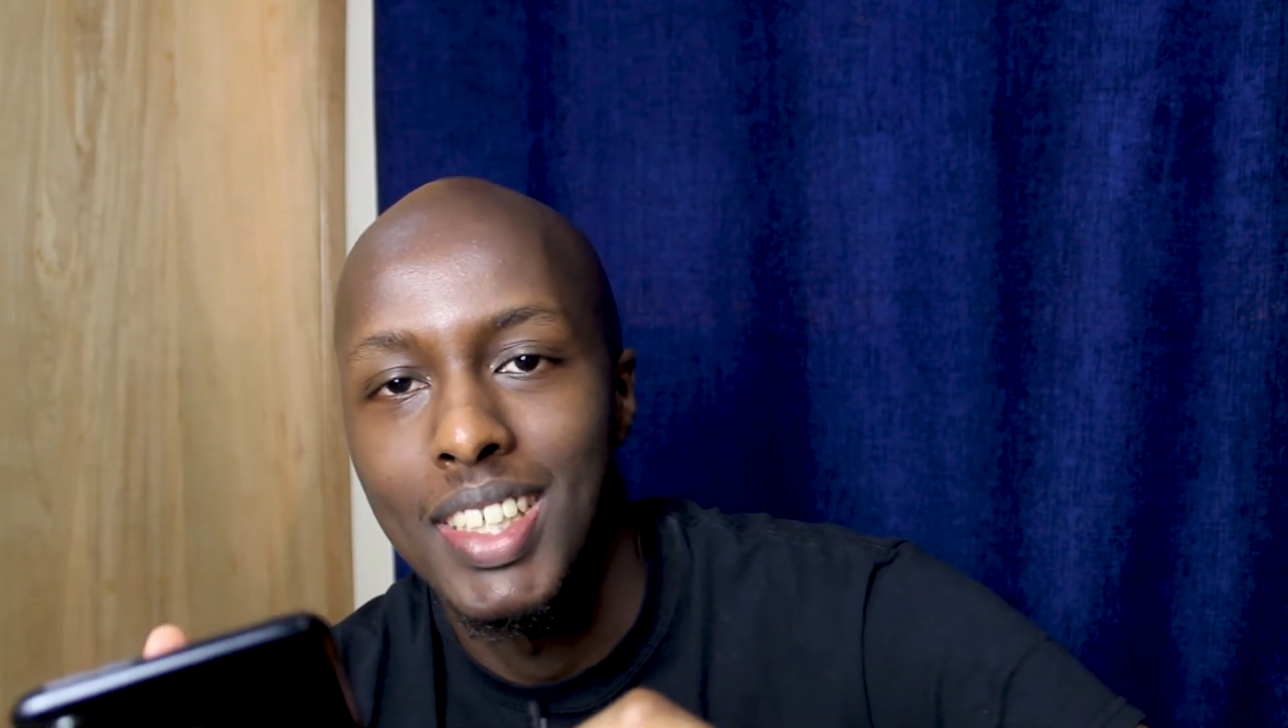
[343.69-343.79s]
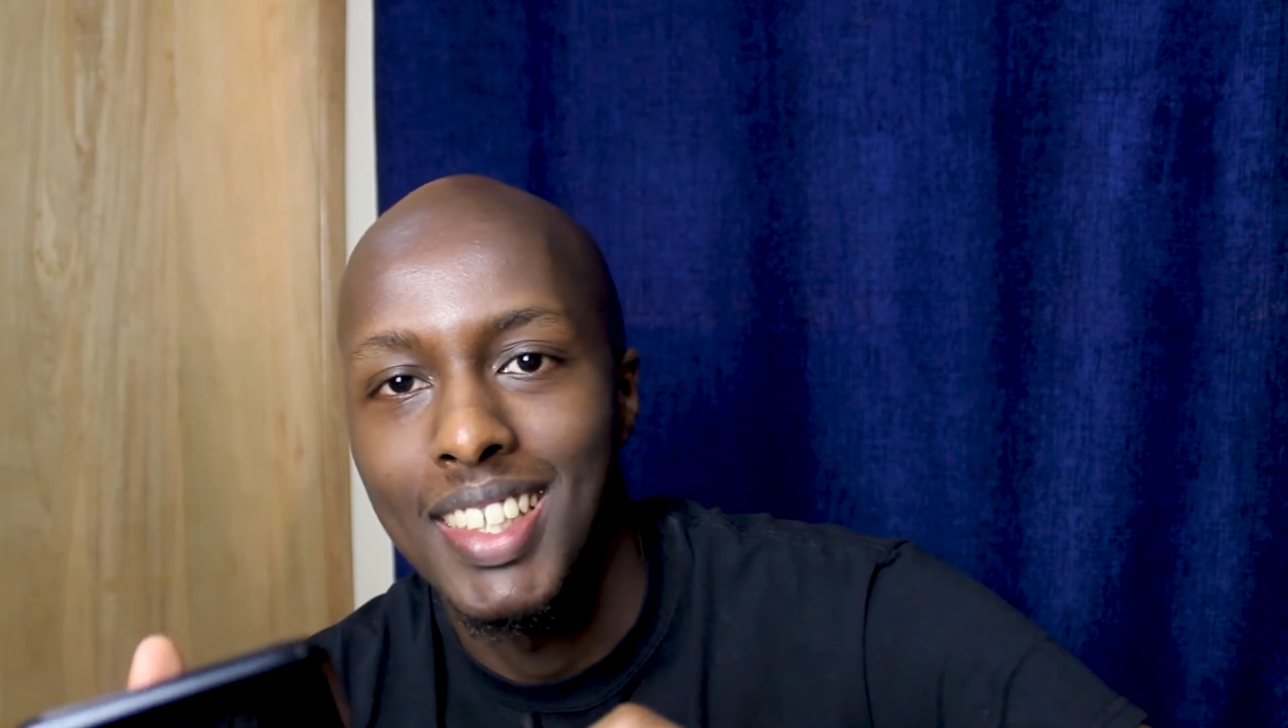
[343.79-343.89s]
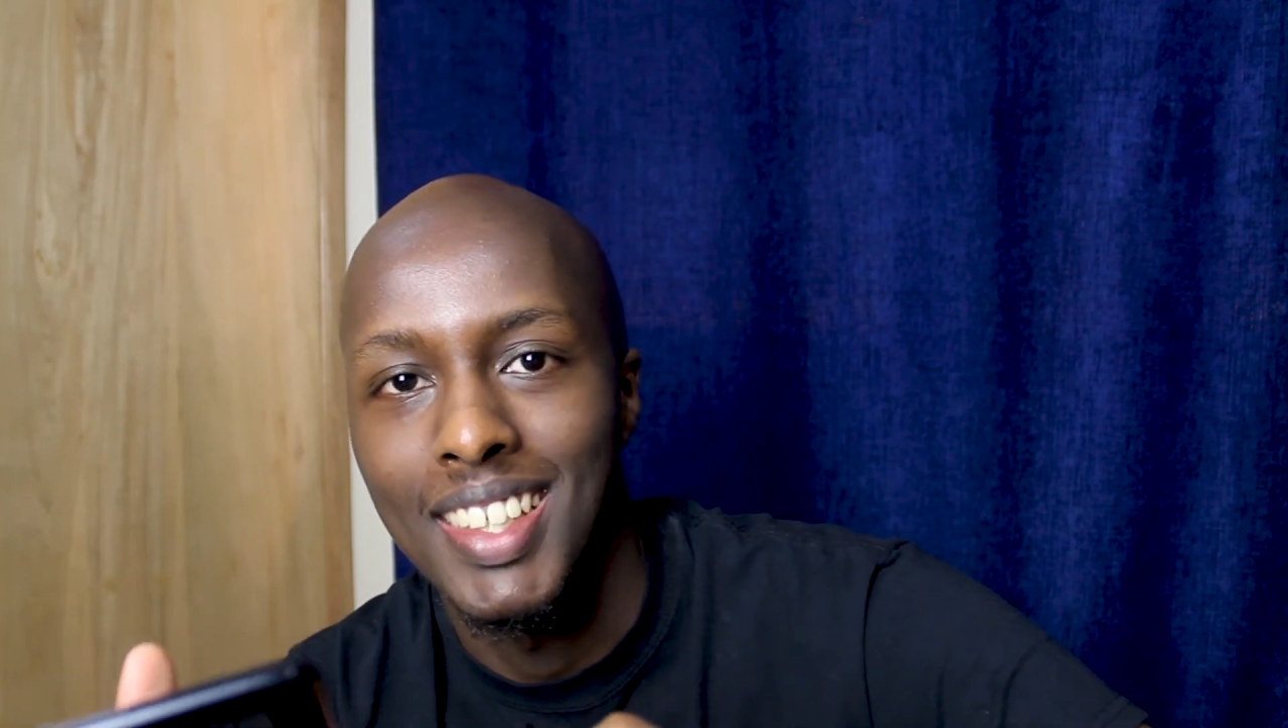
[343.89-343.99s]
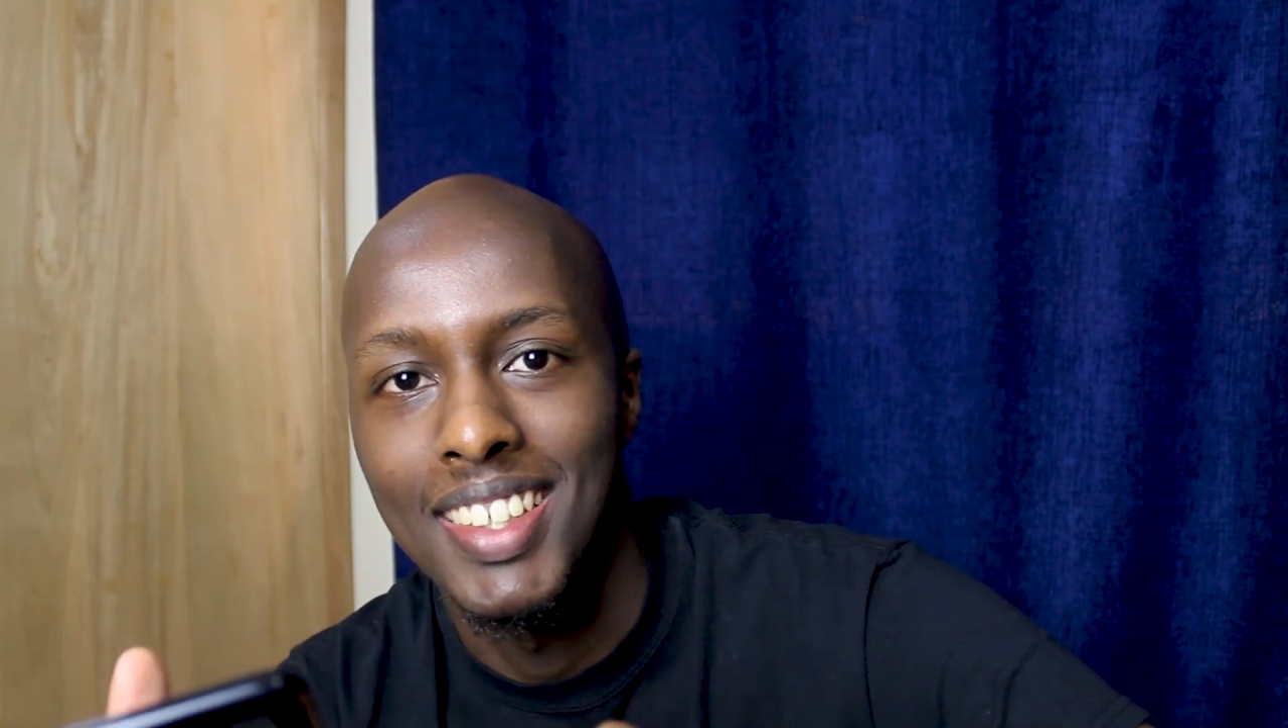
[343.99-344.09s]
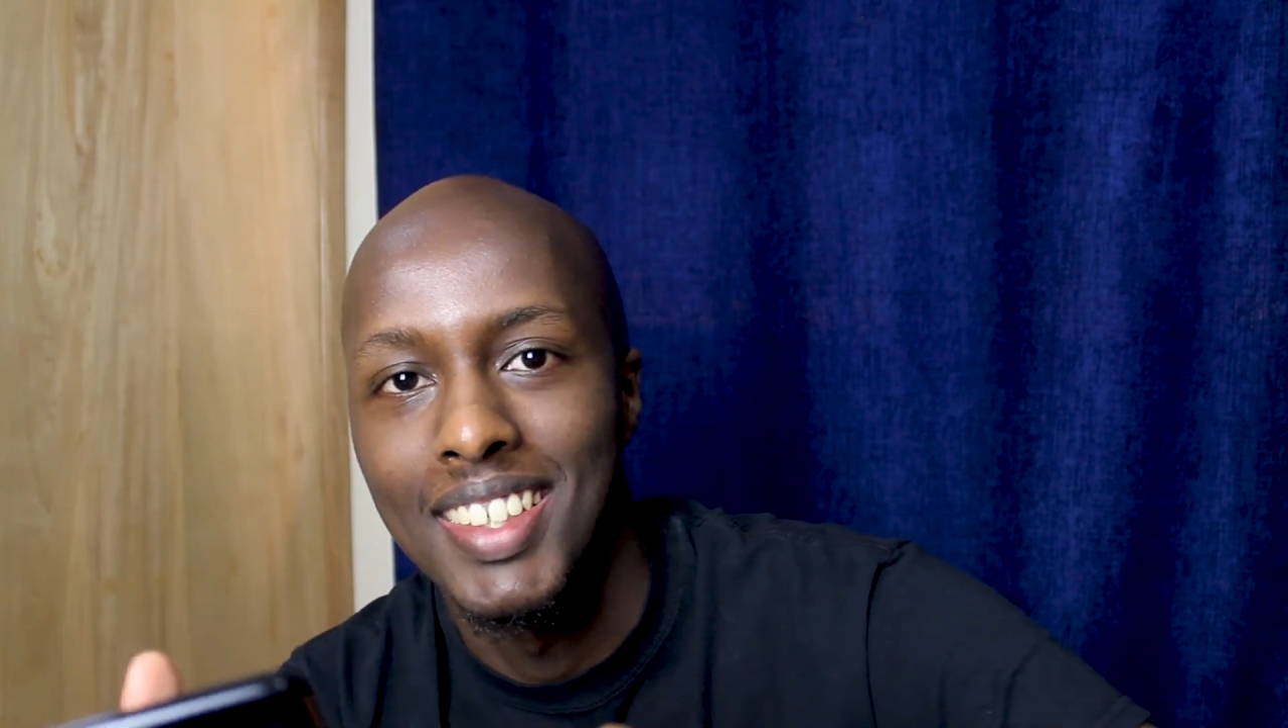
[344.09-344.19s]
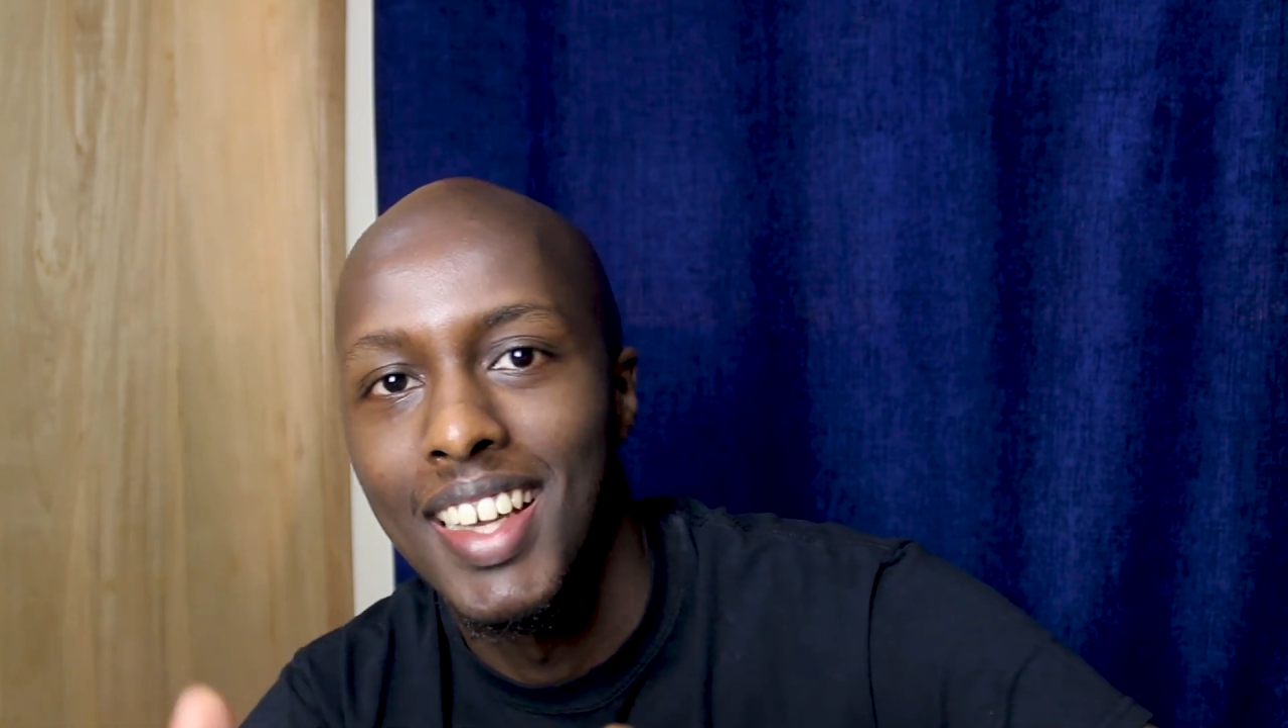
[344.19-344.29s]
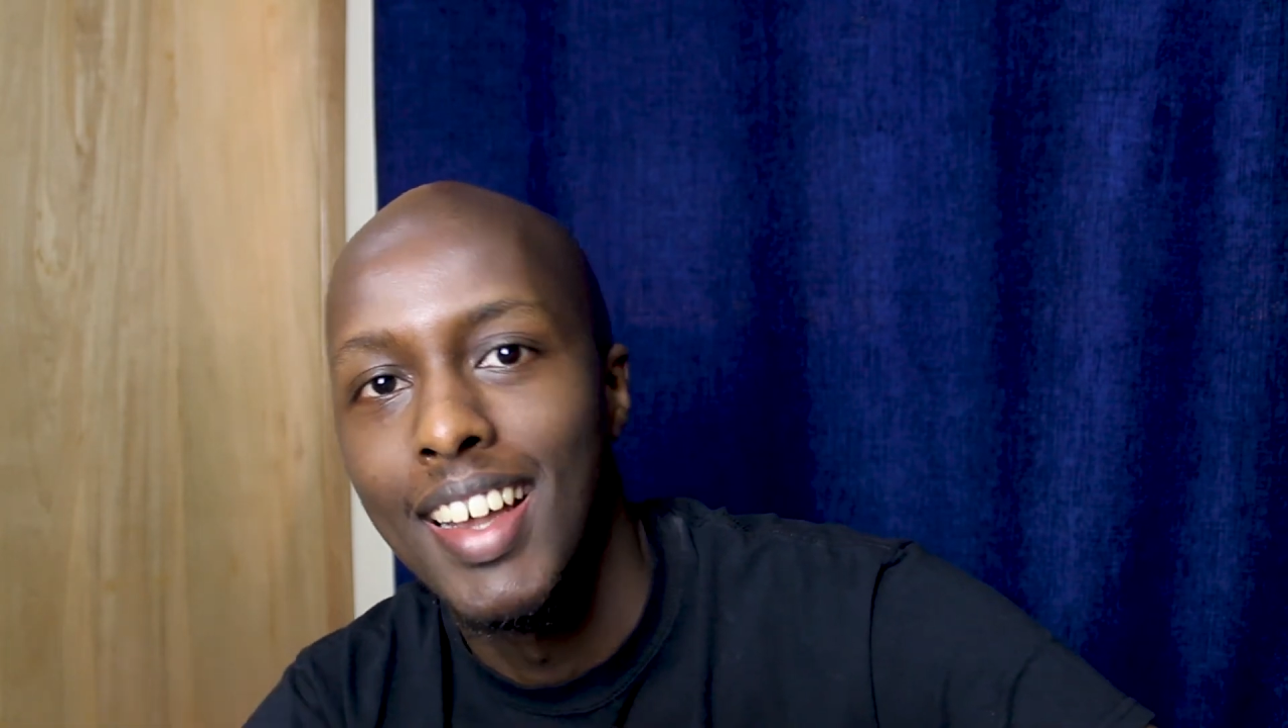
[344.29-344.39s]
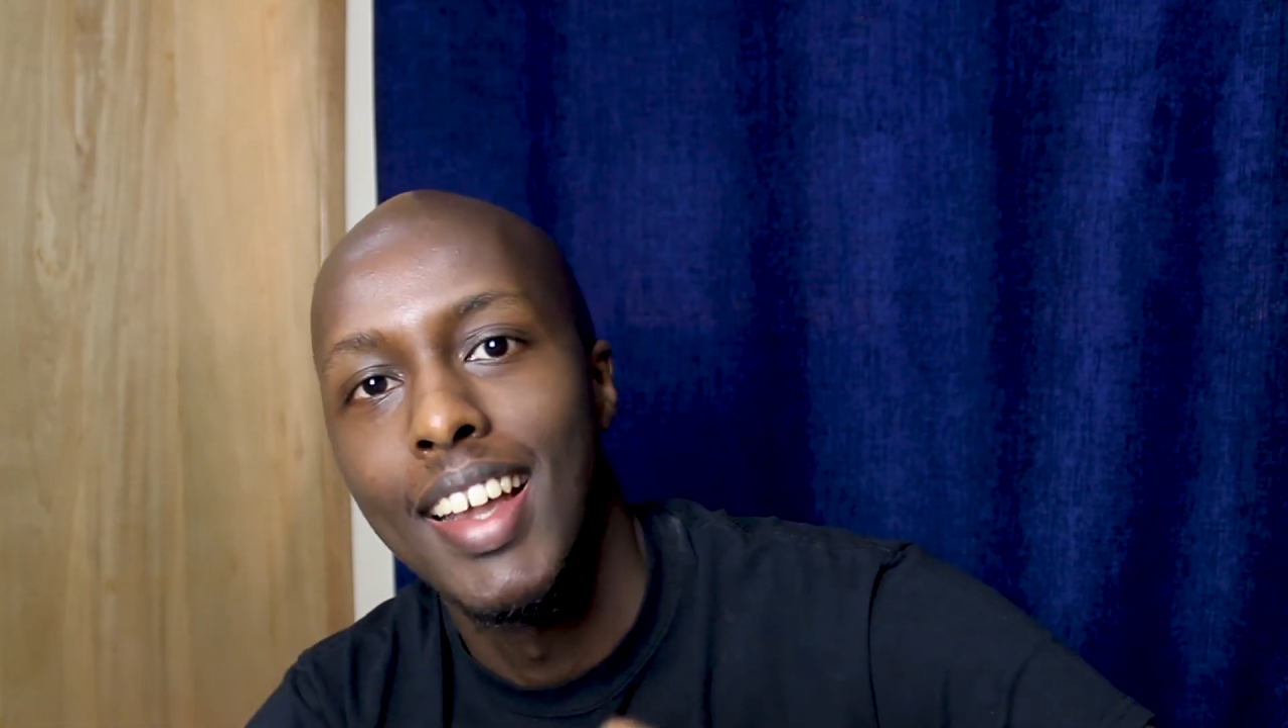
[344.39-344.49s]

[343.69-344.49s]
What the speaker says: Jesus.